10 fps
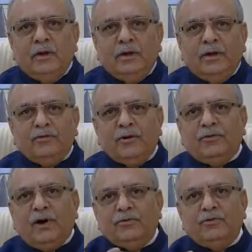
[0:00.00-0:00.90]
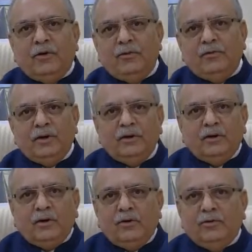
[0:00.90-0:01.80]
If I fast forward,
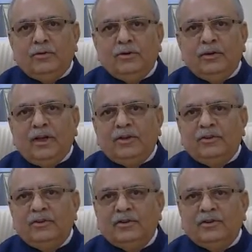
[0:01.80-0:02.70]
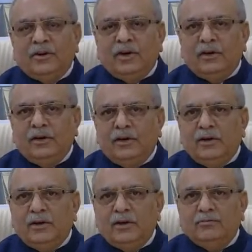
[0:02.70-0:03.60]
although the licenses started
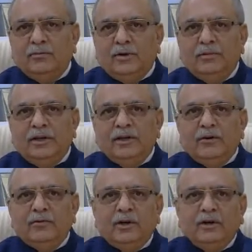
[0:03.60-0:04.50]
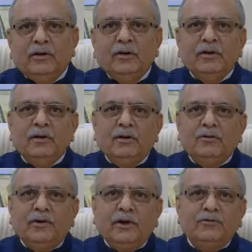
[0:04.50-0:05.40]
being given,
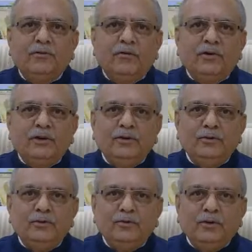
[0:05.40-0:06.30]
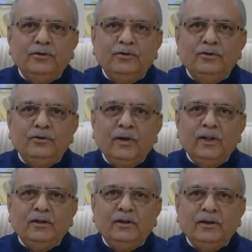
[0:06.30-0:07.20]
fast forward it to
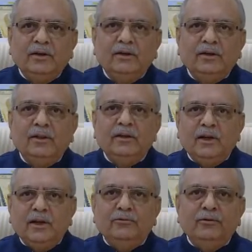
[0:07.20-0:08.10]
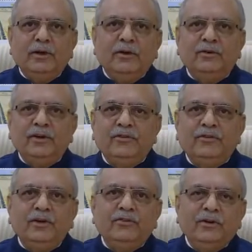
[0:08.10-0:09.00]
2012-13 till the time we have a
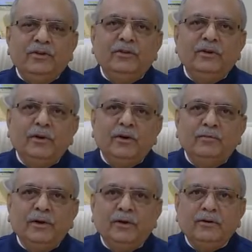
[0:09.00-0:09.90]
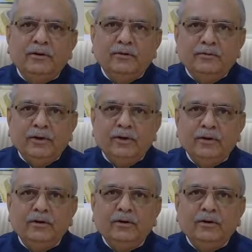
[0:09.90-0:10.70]
recent change in government when